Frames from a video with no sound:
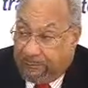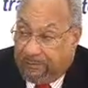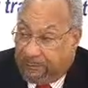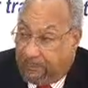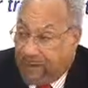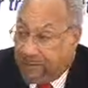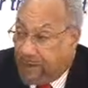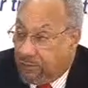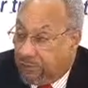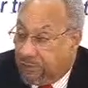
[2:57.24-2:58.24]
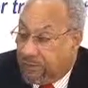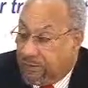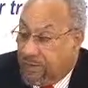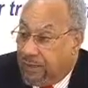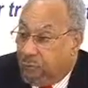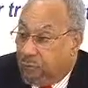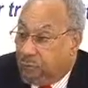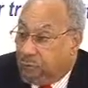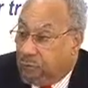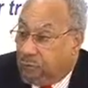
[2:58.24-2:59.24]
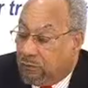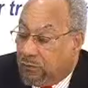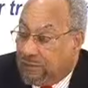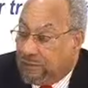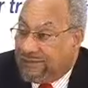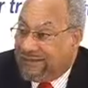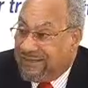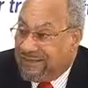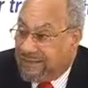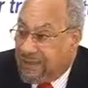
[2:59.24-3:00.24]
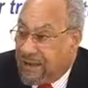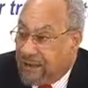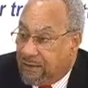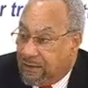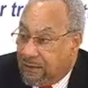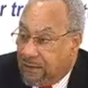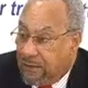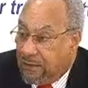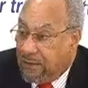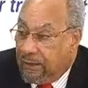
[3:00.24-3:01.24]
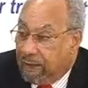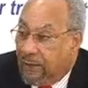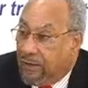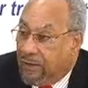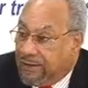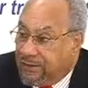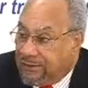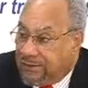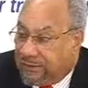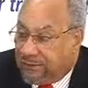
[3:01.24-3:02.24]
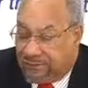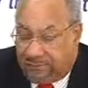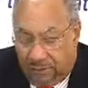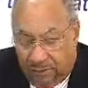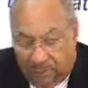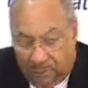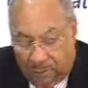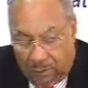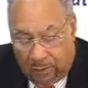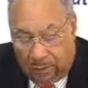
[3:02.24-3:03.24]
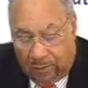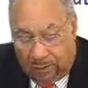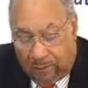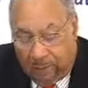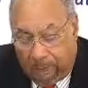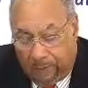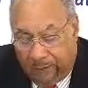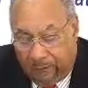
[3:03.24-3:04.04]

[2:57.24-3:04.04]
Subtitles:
spelled out in the MoU that the CCL undertakes to comply